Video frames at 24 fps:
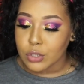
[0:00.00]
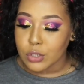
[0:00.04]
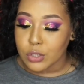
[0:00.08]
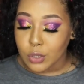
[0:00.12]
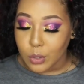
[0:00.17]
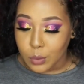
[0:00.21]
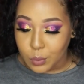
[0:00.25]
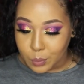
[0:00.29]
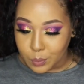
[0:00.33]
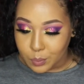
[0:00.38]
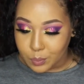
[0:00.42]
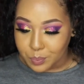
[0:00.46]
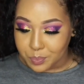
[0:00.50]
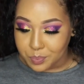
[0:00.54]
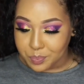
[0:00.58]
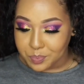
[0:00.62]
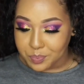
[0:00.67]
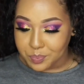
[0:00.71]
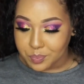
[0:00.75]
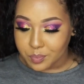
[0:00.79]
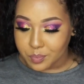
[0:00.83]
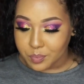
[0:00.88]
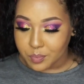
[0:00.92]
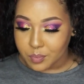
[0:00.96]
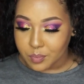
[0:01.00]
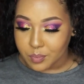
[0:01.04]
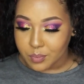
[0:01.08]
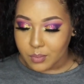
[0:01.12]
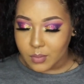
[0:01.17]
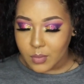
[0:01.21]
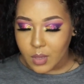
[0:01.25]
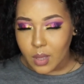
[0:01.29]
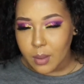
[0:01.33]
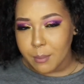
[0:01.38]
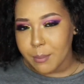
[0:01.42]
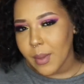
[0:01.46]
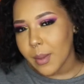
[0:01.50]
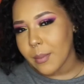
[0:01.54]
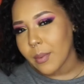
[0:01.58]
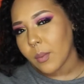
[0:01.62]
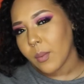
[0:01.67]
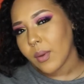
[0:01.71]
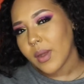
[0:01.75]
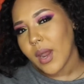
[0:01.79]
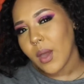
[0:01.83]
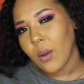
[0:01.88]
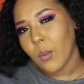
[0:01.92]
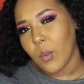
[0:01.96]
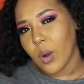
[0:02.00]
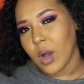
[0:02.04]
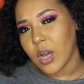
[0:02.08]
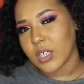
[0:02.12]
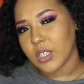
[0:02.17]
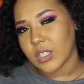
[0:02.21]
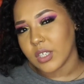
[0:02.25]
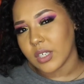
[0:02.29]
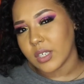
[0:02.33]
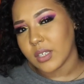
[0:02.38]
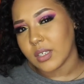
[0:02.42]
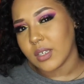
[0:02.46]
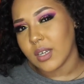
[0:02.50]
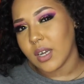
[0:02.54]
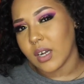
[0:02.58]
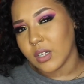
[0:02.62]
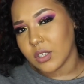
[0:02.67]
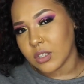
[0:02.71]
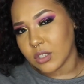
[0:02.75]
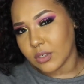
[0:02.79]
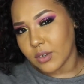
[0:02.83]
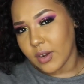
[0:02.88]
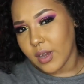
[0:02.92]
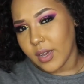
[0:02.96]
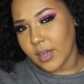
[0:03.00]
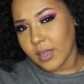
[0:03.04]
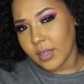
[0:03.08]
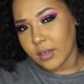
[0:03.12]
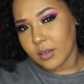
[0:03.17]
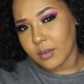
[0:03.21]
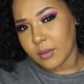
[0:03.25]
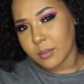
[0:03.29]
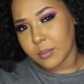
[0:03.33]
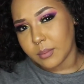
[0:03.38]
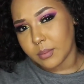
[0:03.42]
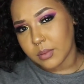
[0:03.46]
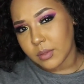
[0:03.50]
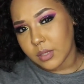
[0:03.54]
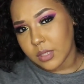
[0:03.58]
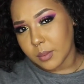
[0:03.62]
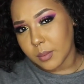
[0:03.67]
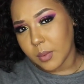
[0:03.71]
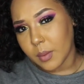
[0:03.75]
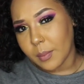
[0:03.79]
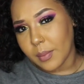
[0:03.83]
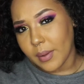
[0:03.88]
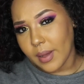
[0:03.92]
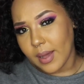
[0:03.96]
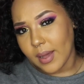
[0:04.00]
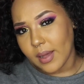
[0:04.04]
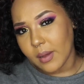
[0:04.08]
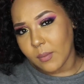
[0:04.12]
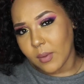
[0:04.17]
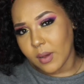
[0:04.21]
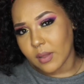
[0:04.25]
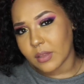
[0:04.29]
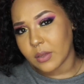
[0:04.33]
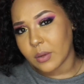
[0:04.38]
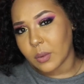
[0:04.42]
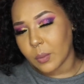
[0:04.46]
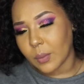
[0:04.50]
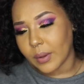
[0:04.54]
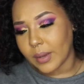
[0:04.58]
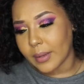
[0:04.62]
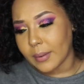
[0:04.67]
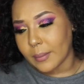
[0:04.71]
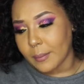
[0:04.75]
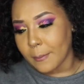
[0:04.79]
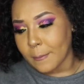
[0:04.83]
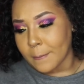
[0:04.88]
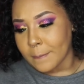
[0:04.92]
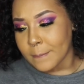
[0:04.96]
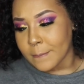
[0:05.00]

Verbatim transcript: so maybe when I wash it I'll try and pull them apart while they're wet